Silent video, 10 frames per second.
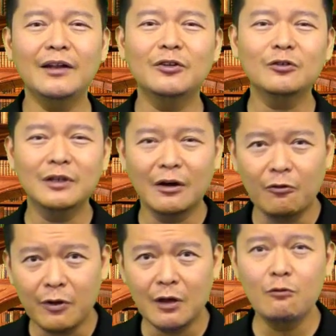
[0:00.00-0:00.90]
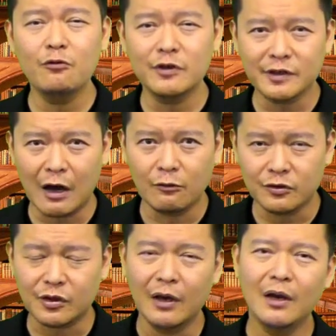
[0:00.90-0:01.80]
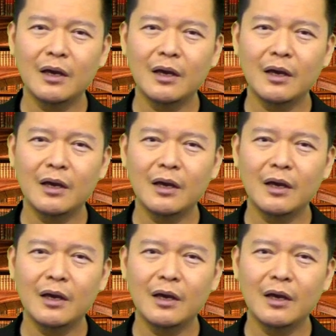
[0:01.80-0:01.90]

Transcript: into the real results.